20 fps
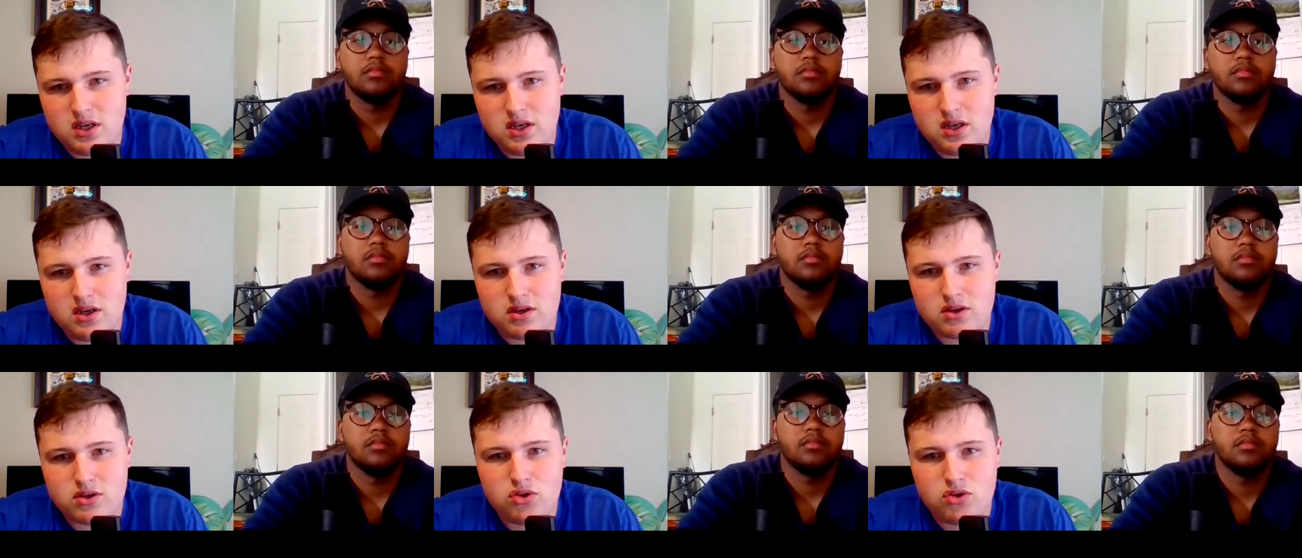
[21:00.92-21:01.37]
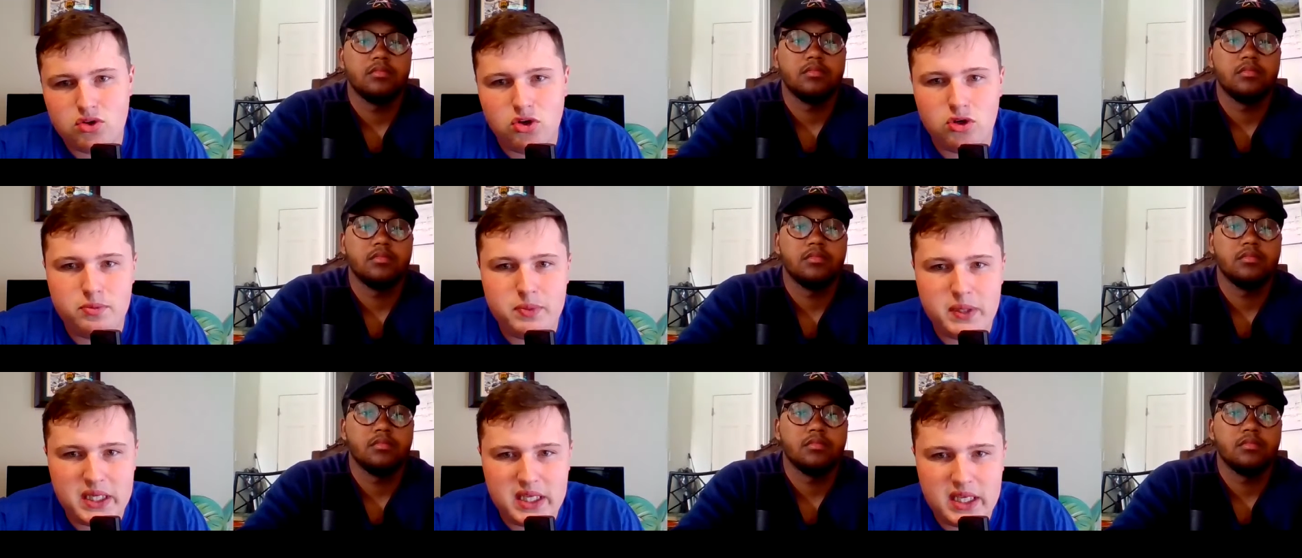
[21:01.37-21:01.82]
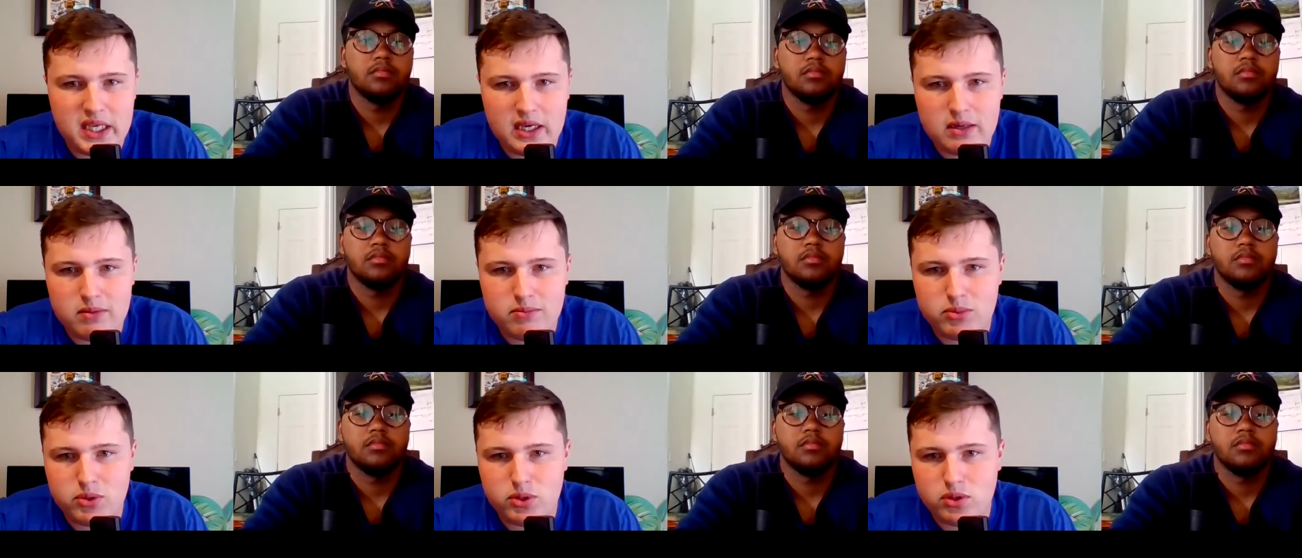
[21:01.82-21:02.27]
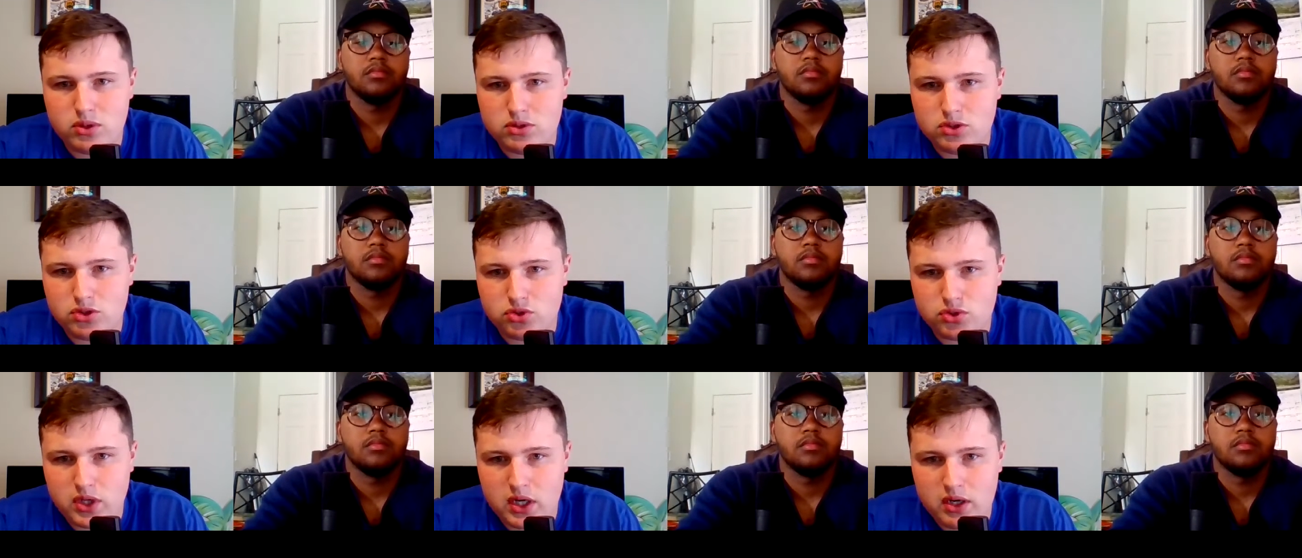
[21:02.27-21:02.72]
Speaker 1: uh, Colby
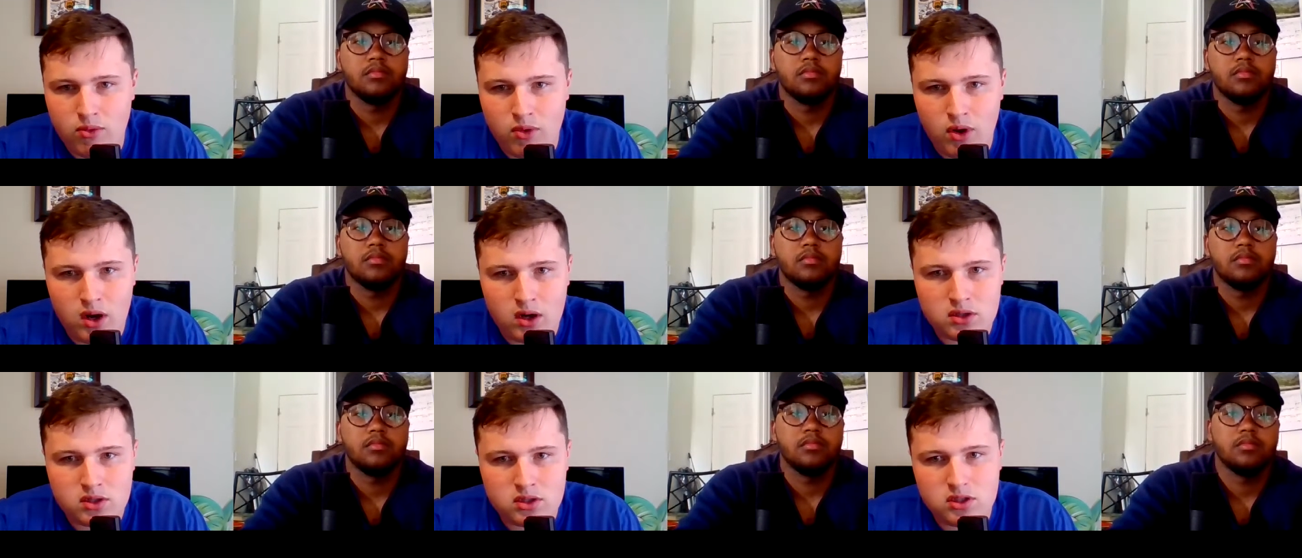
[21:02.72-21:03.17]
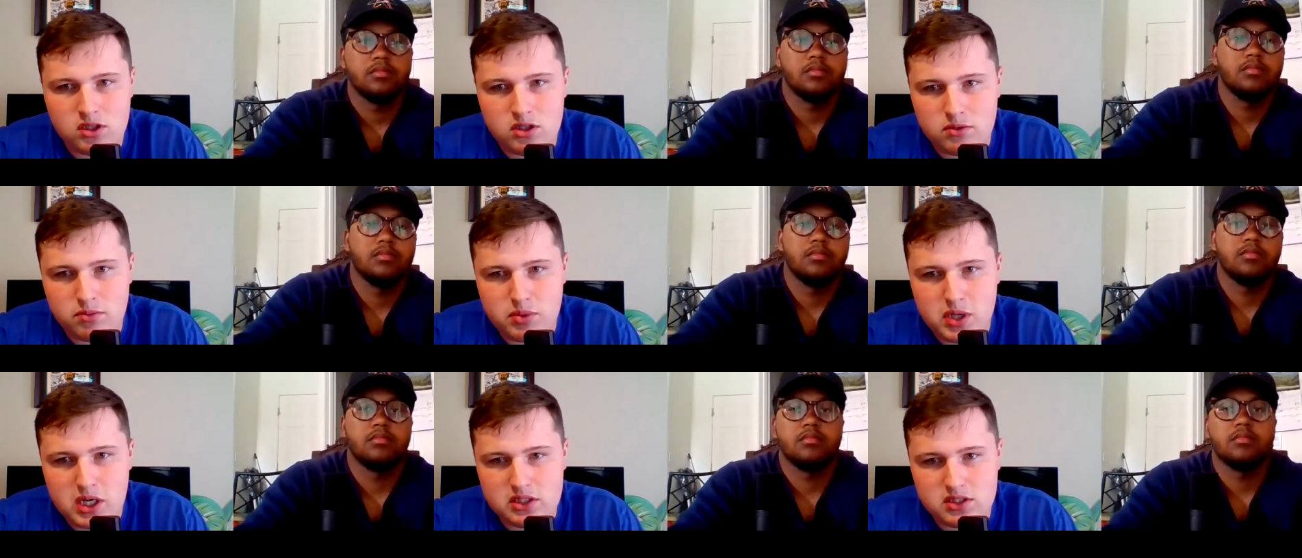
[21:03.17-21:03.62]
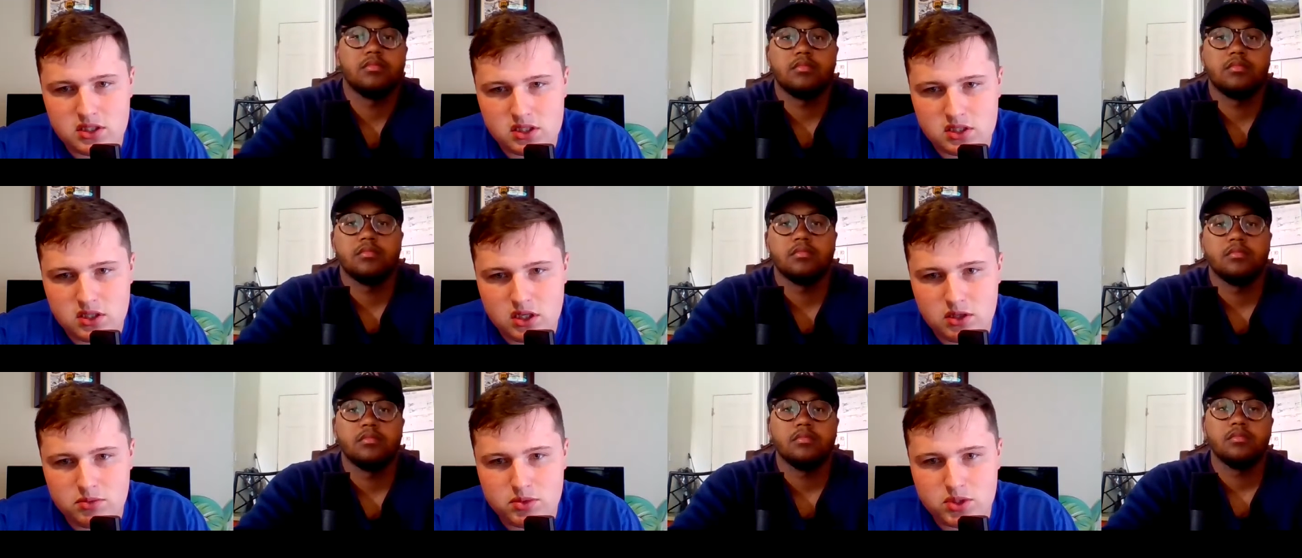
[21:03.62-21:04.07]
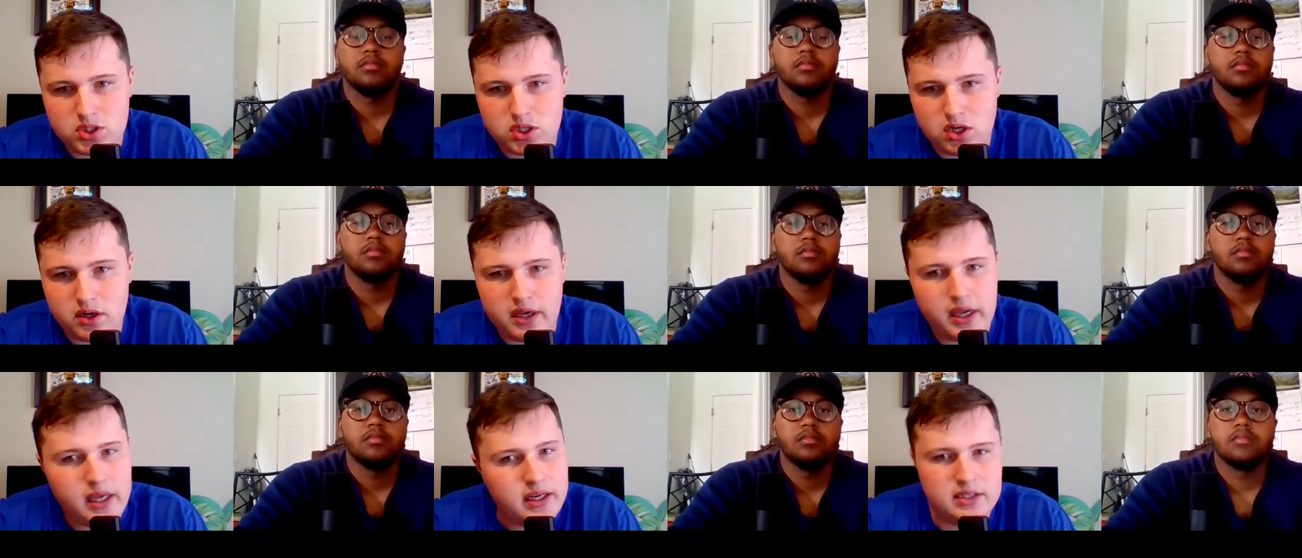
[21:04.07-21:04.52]
Campbell, Trey Walker, Bryson
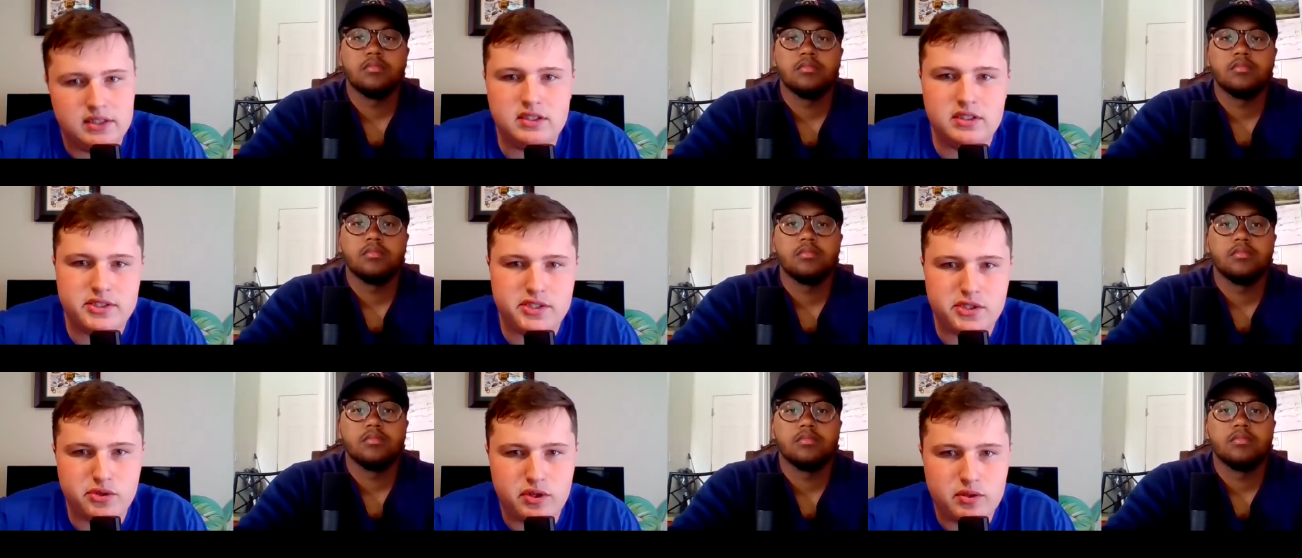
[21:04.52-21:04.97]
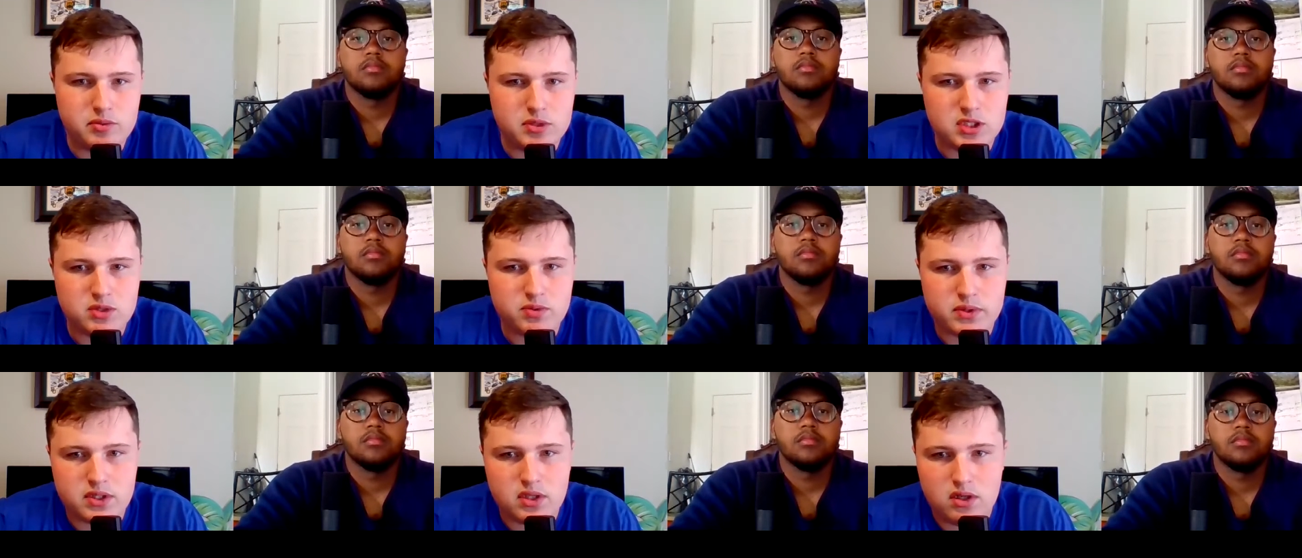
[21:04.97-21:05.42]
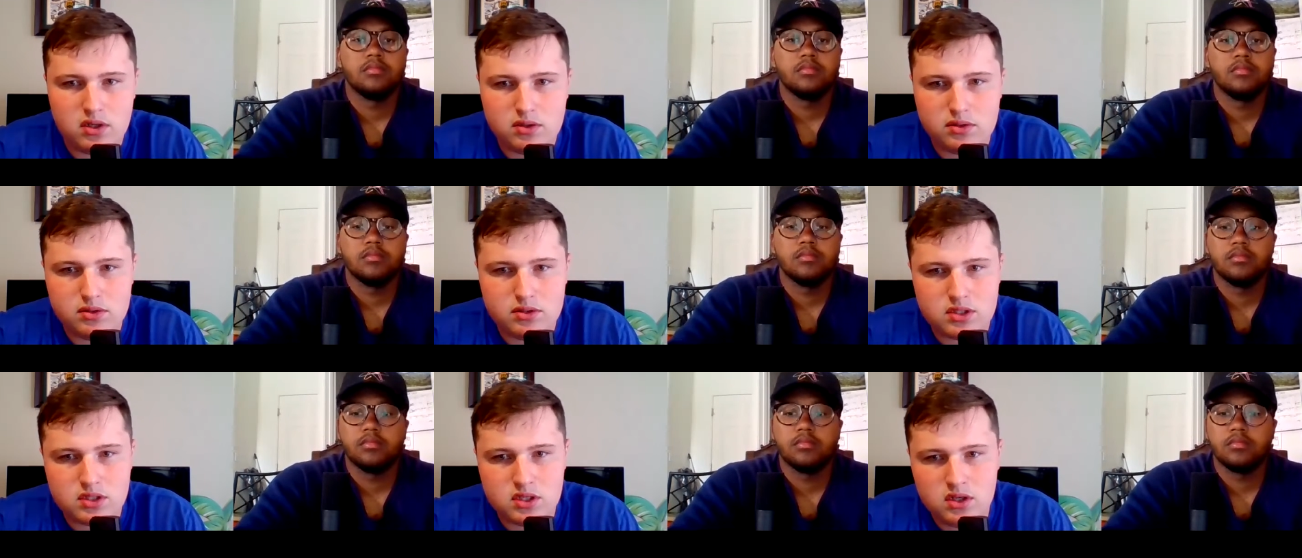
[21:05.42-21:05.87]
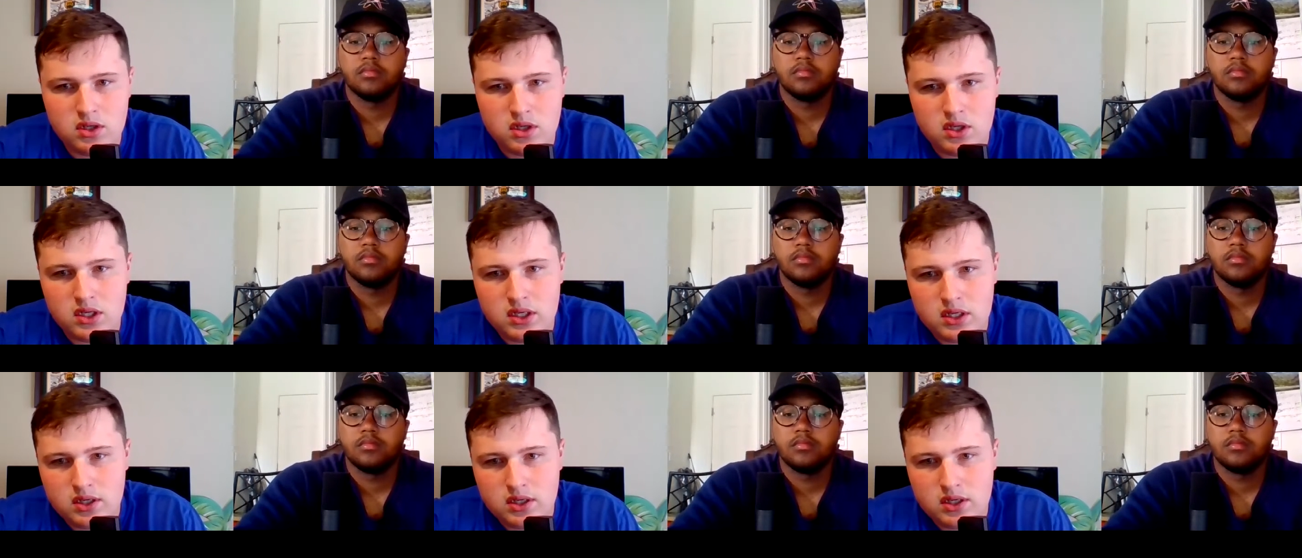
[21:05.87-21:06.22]
Armstrong, any disagreements with those?